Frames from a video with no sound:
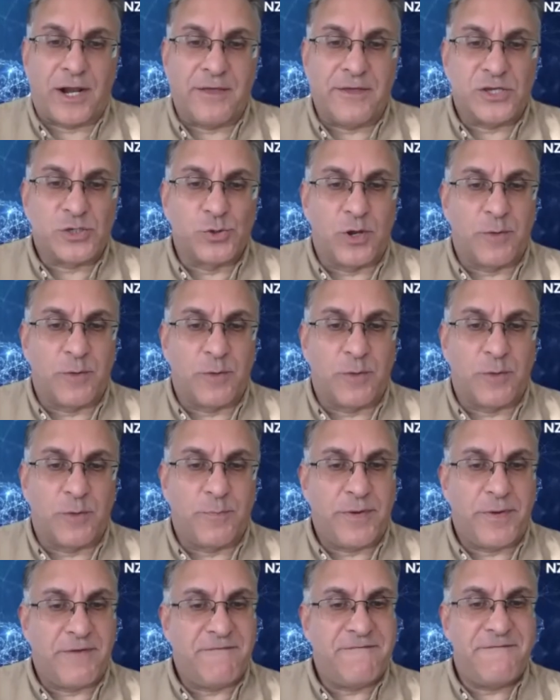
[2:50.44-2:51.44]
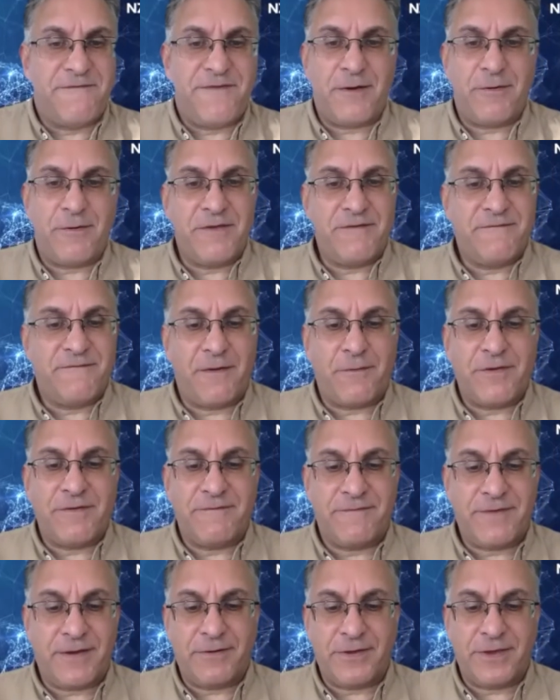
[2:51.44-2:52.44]
this would have been very, very,
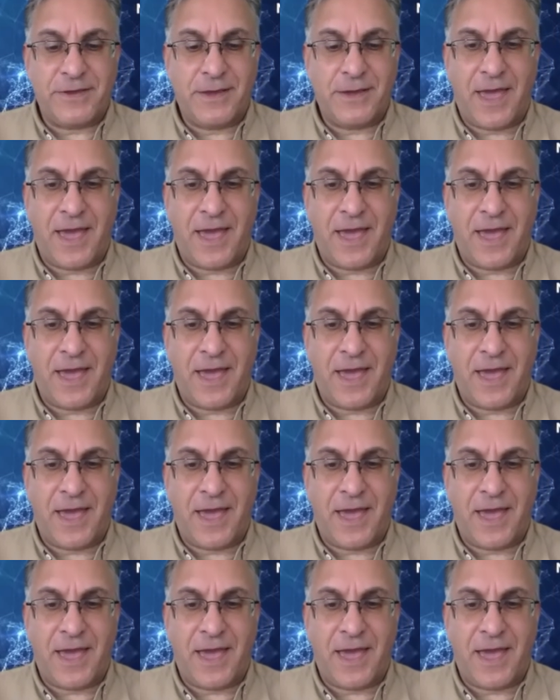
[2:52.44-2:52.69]
very